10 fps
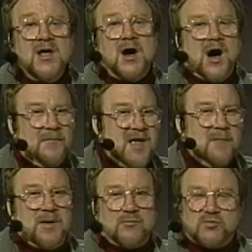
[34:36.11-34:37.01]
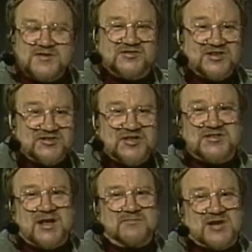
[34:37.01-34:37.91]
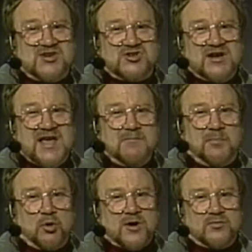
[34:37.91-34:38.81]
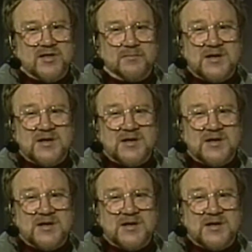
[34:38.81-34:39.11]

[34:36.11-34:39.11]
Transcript: But resist the temptation to get bored with it,